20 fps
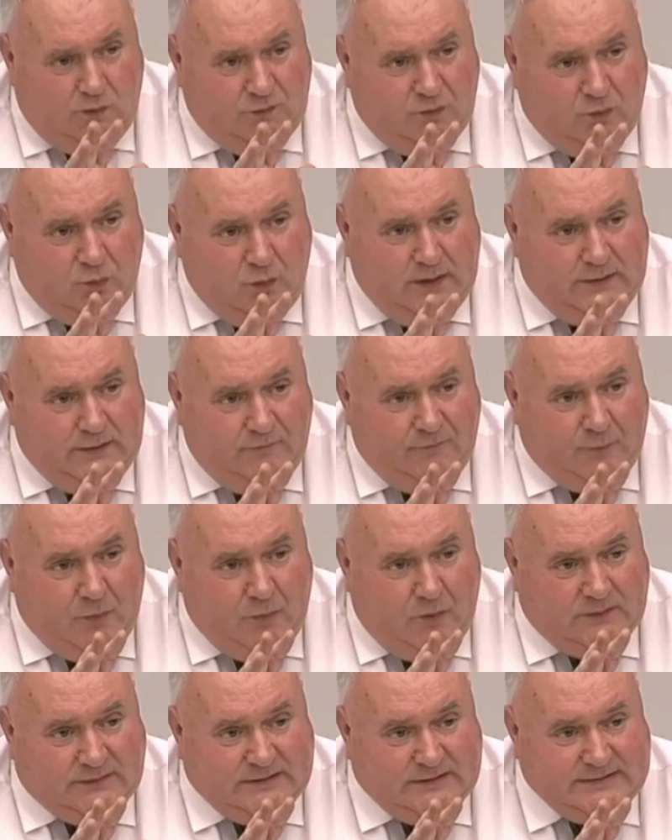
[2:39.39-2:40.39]
why you've
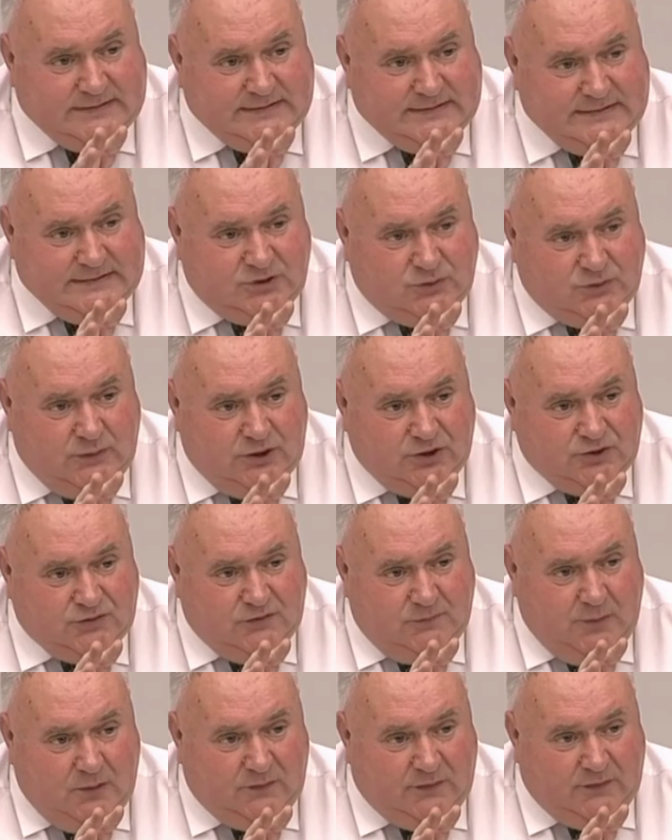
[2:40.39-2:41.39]
brought this situation
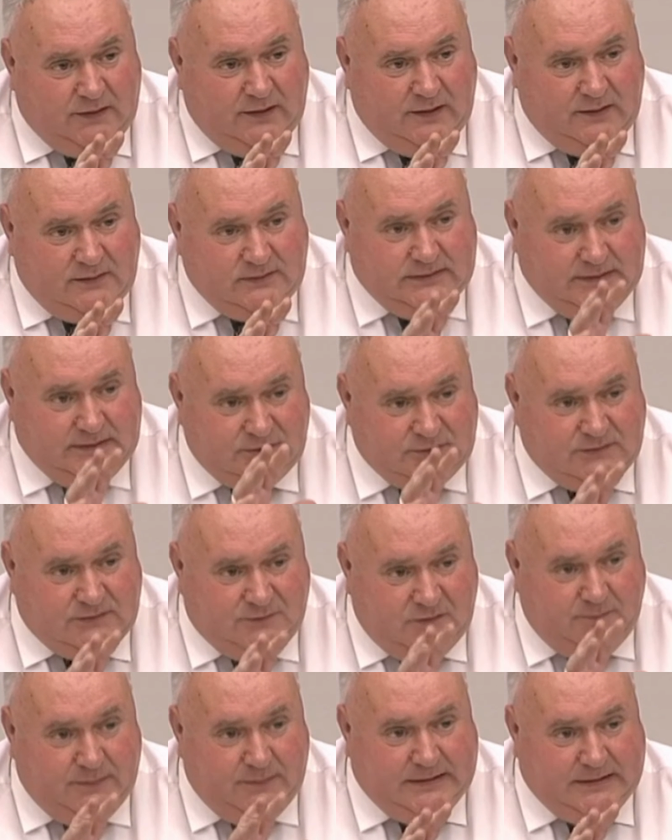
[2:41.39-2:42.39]
about the dangers of
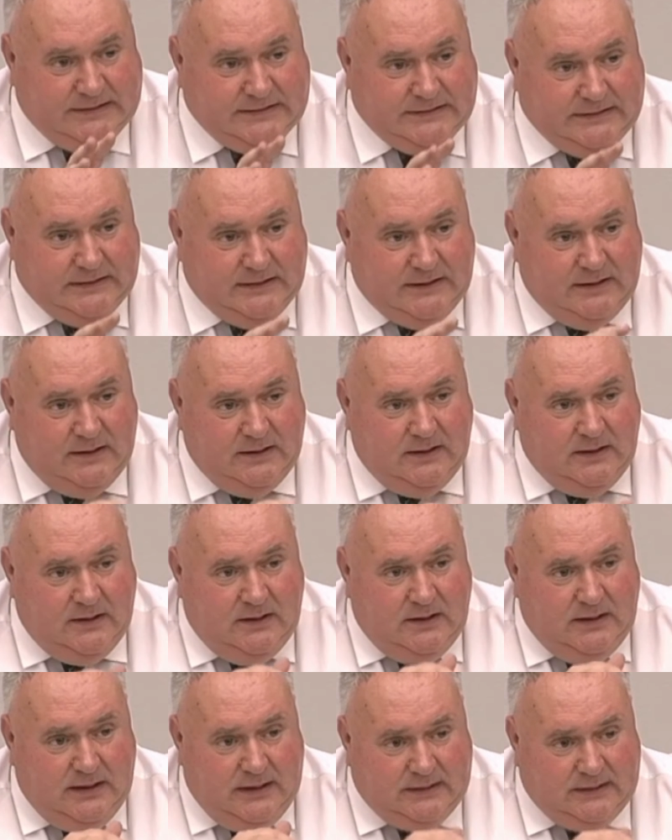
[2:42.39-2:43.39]
the building
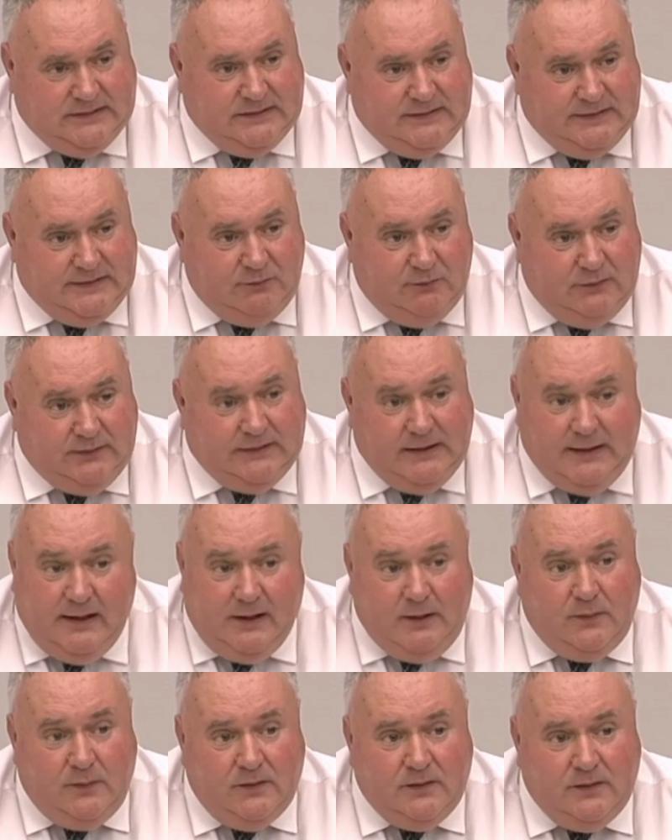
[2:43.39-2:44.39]
into the arena
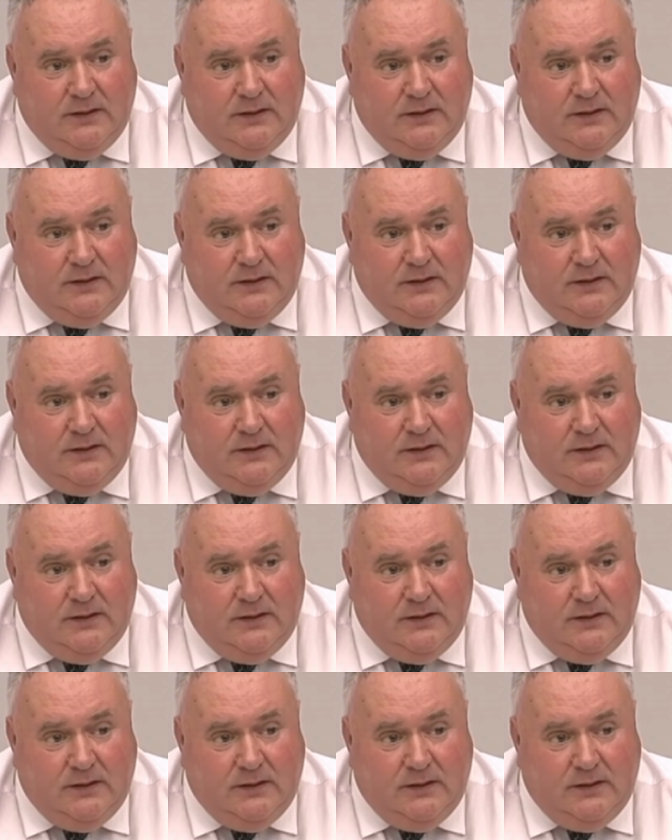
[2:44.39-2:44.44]
now.